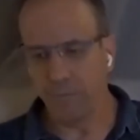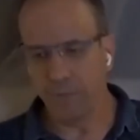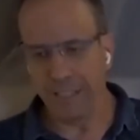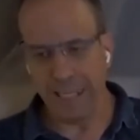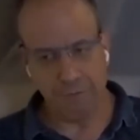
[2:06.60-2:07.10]

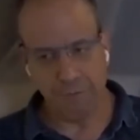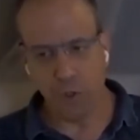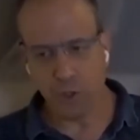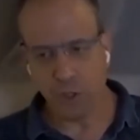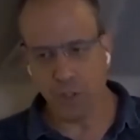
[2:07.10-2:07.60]
the
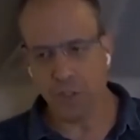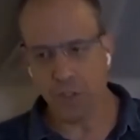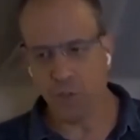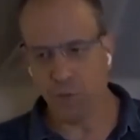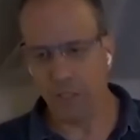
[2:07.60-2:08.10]
unfortunate
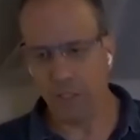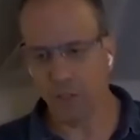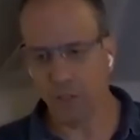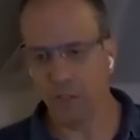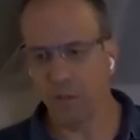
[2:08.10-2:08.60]

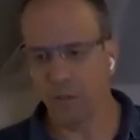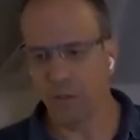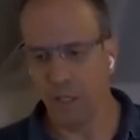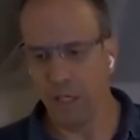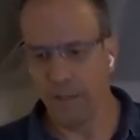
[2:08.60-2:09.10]
situation
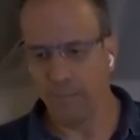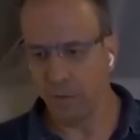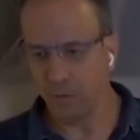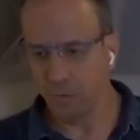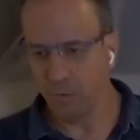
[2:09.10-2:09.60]

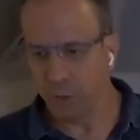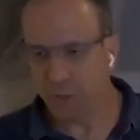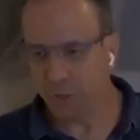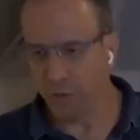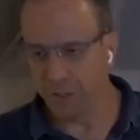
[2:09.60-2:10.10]
with
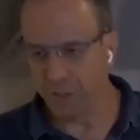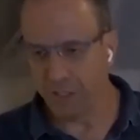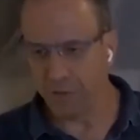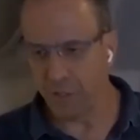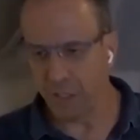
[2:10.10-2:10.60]

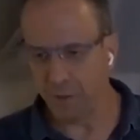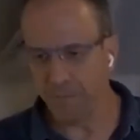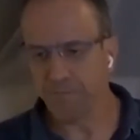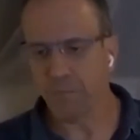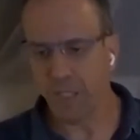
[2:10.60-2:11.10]
COVID-19.
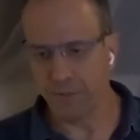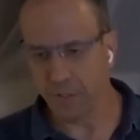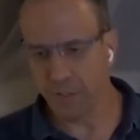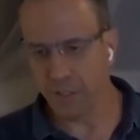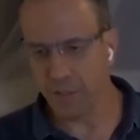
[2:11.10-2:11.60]
And
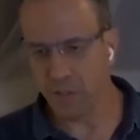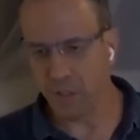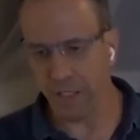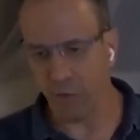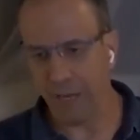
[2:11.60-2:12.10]
this is
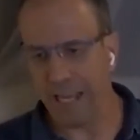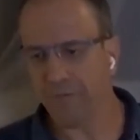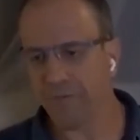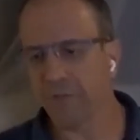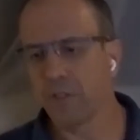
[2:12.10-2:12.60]
a
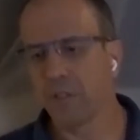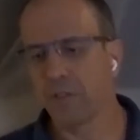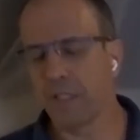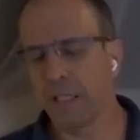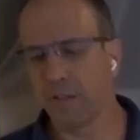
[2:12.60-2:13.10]
graph
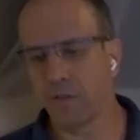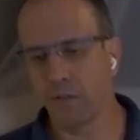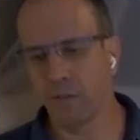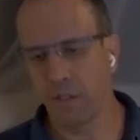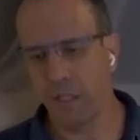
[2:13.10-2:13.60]
that
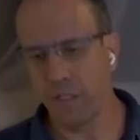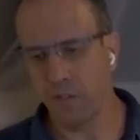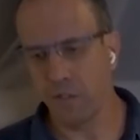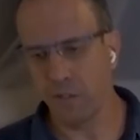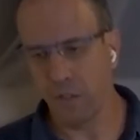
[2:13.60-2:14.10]

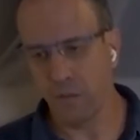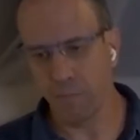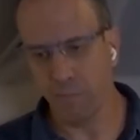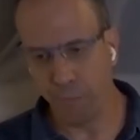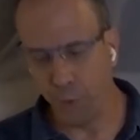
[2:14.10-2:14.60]
is
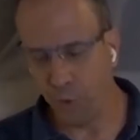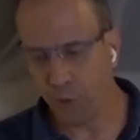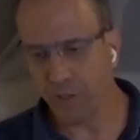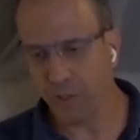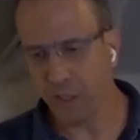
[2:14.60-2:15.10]

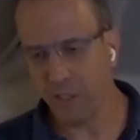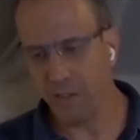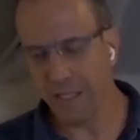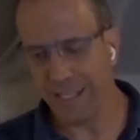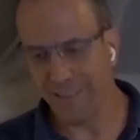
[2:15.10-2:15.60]
pulled
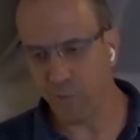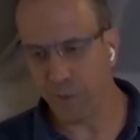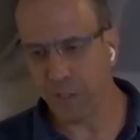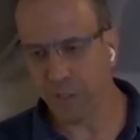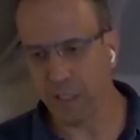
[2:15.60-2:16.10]
in
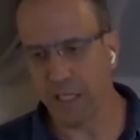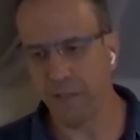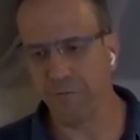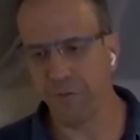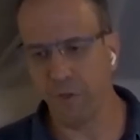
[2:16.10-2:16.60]
real
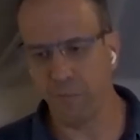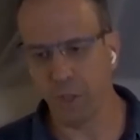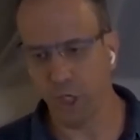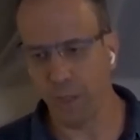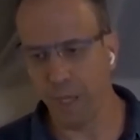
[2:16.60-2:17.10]
time from
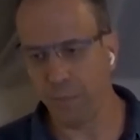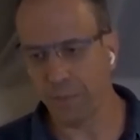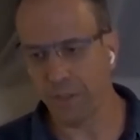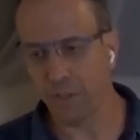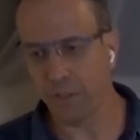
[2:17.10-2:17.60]
the Johns
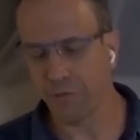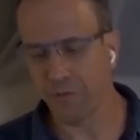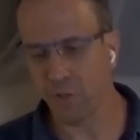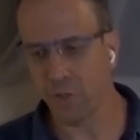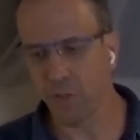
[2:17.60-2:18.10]
Hopkins
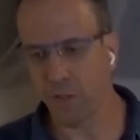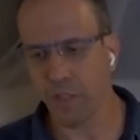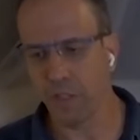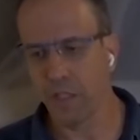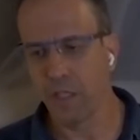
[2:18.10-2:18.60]

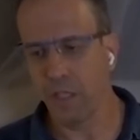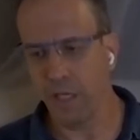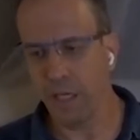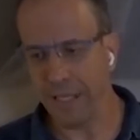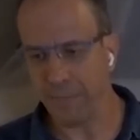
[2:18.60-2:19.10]
University
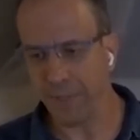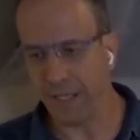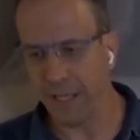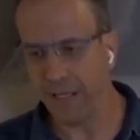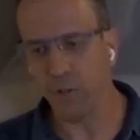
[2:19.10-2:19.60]

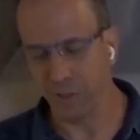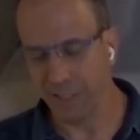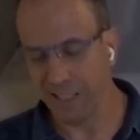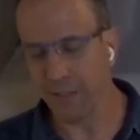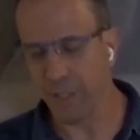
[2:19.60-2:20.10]
API or
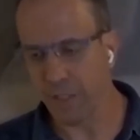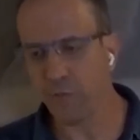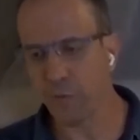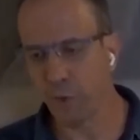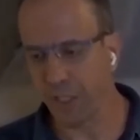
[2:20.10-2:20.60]
database
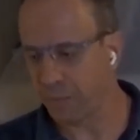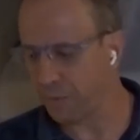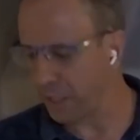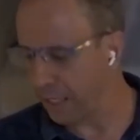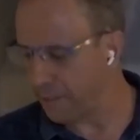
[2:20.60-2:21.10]
through an
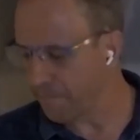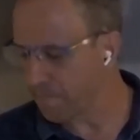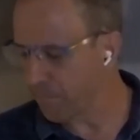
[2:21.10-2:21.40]
API